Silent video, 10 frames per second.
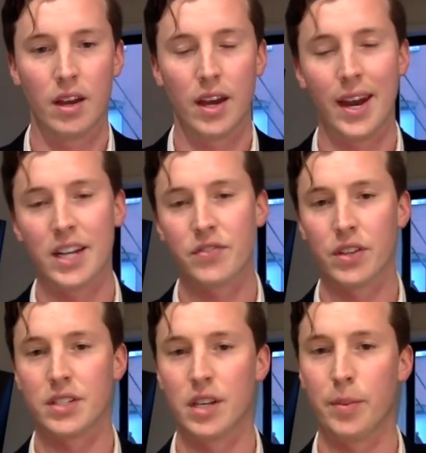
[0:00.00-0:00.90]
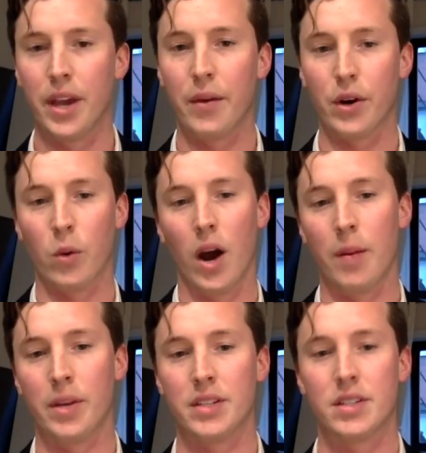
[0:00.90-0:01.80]
And as for the CPA
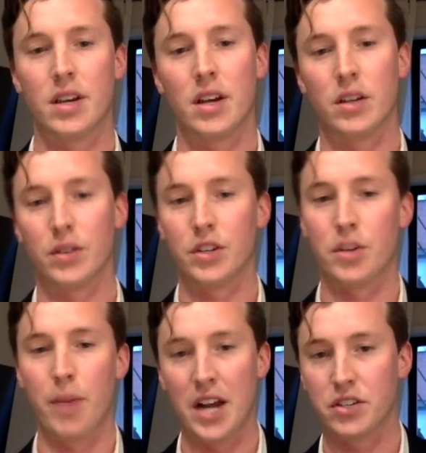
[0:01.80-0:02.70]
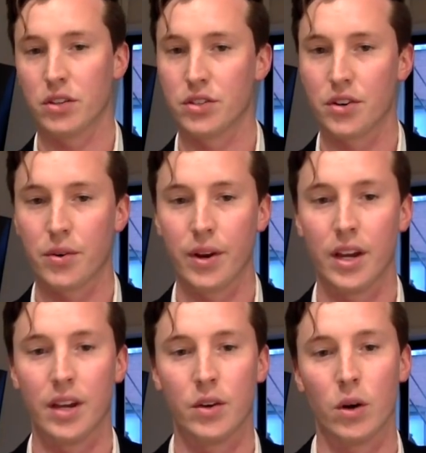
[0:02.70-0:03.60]
requirements, you'll need your bachelor's
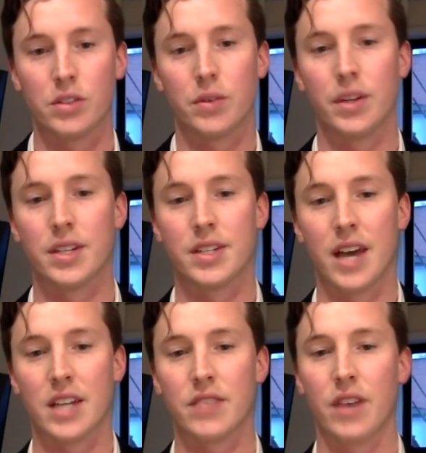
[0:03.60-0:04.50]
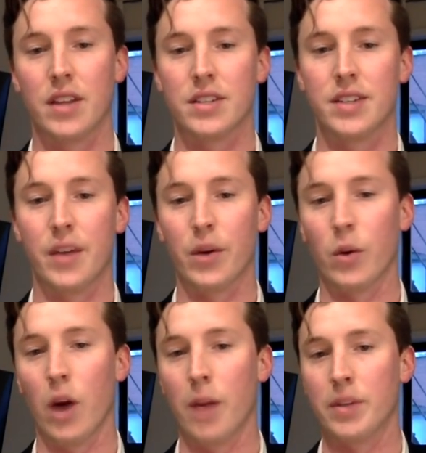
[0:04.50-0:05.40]
degree, and you'll also need to satisfy the state
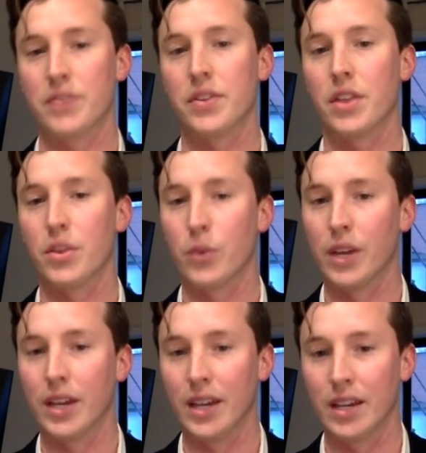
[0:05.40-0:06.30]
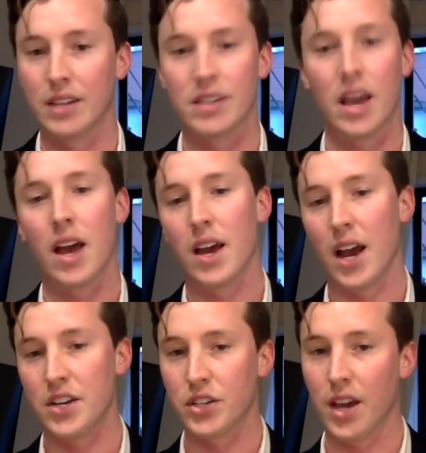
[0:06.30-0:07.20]
requirements for the 3 E's:
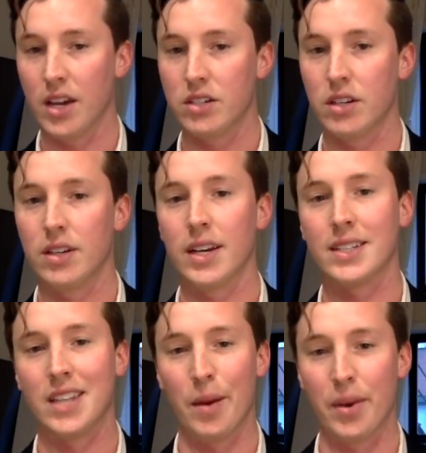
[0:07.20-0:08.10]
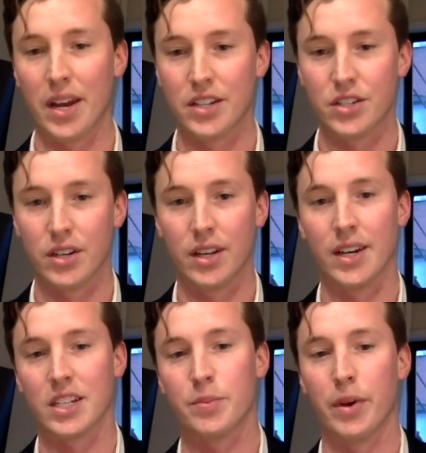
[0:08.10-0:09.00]
education, examination,
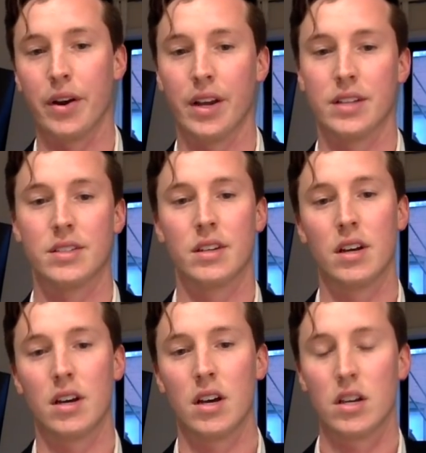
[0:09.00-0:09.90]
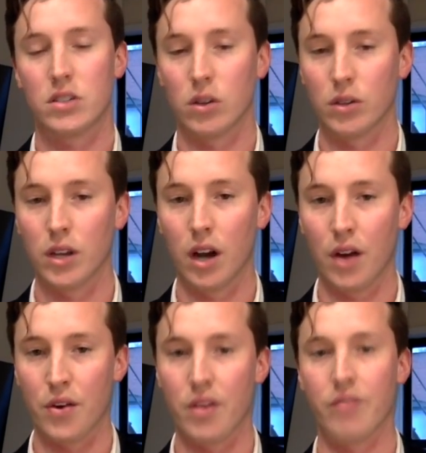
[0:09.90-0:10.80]
and experience. So you'll need
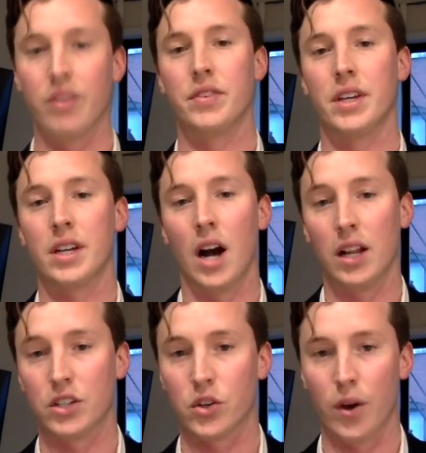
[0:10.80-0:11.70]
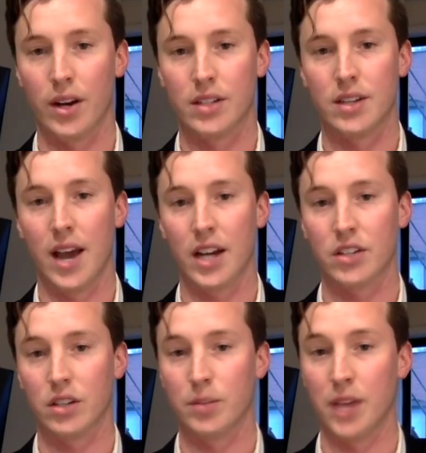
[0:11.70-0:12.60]
150 college credits to
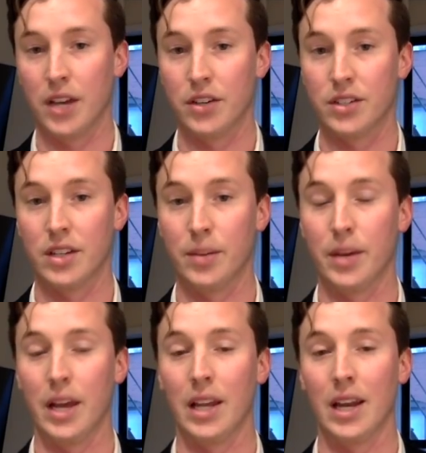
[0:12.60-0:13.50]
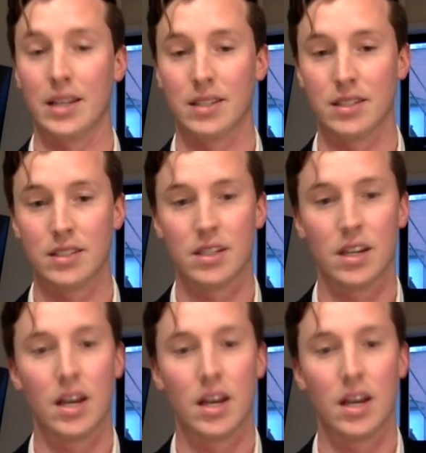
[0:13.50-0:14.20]
actually obtain your CPA license.